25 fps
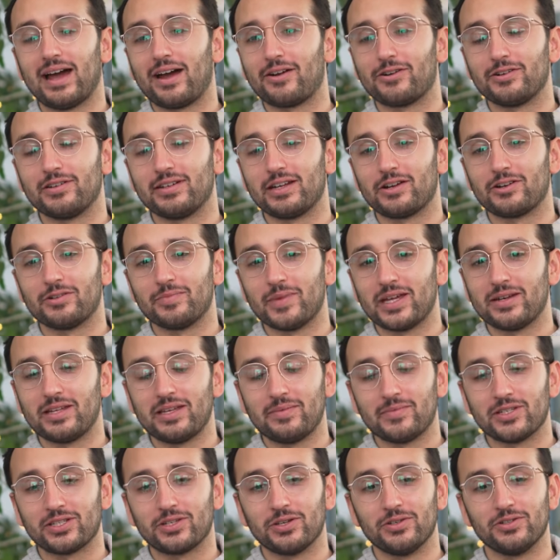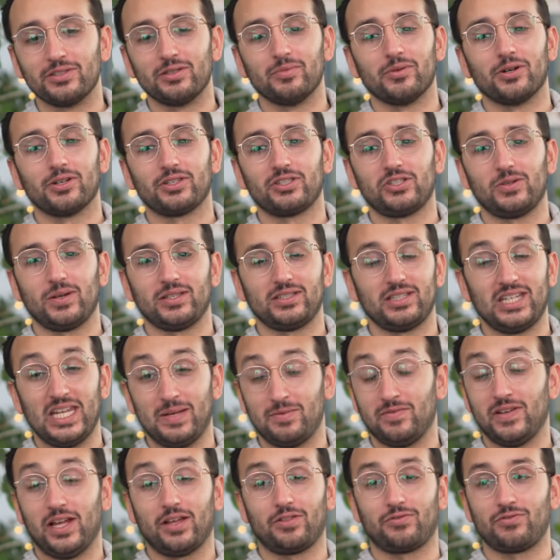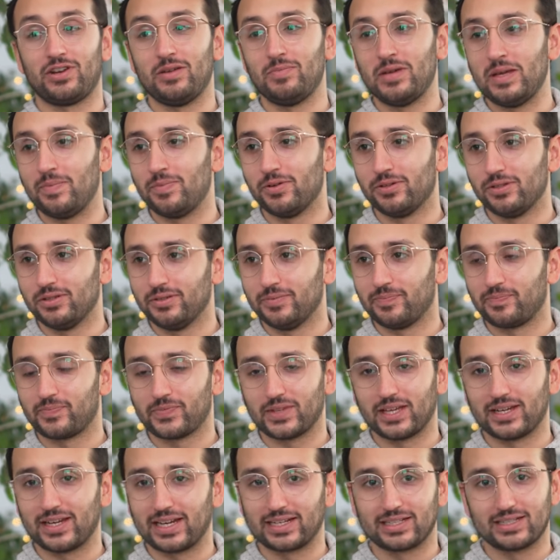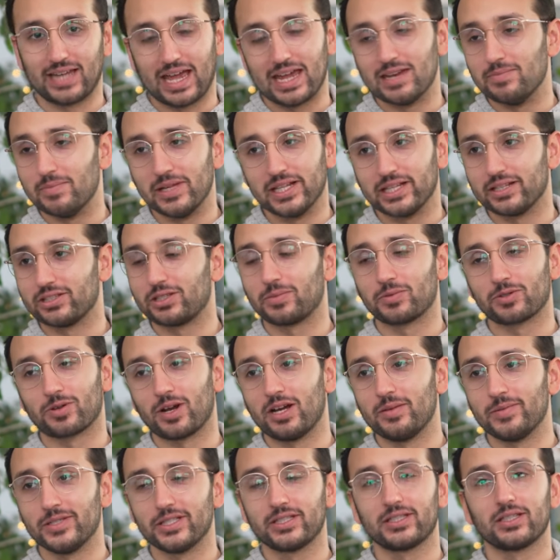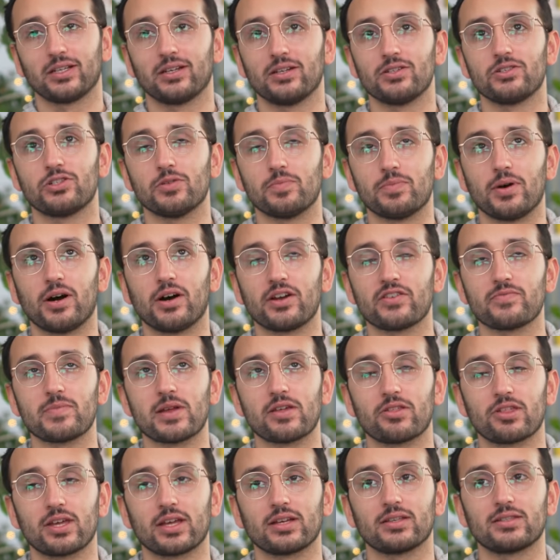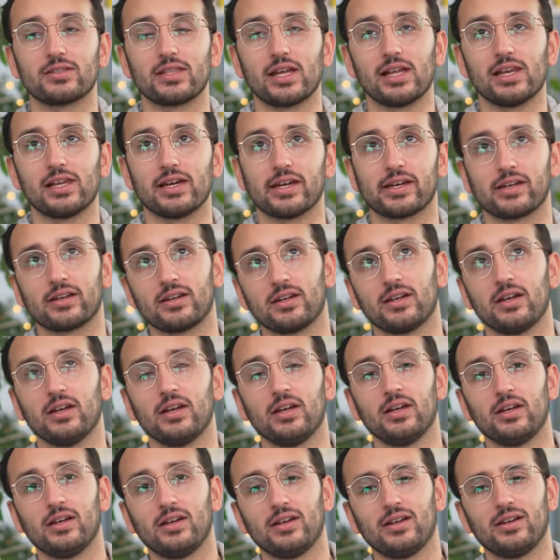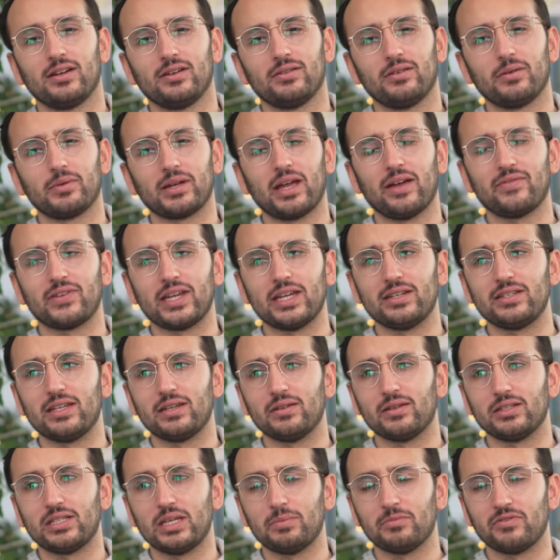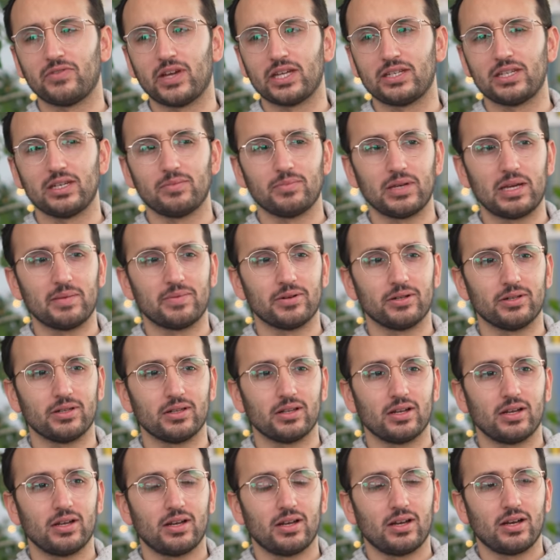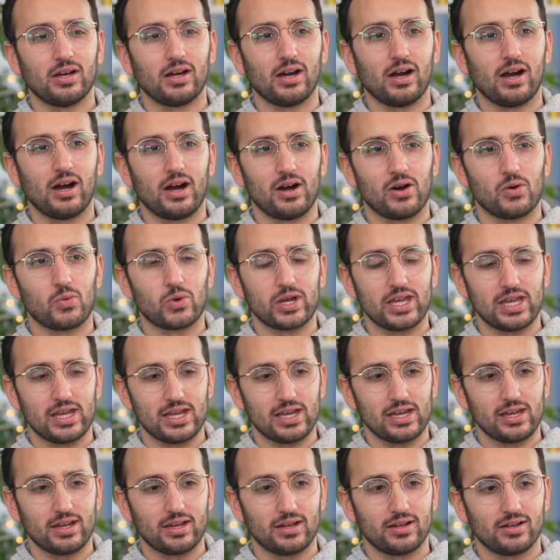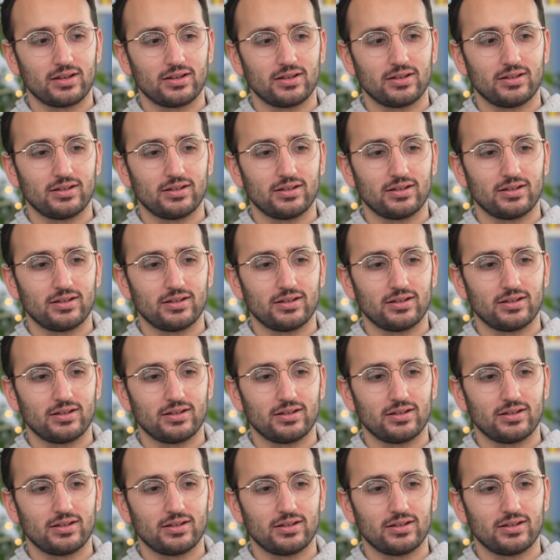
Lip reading: Aaron Many, Mr. Who's the Boss, who has a team of like 3 people and like 10 million subscribers. So part of me thinks that like, well, we have a team of 18 people. Are we...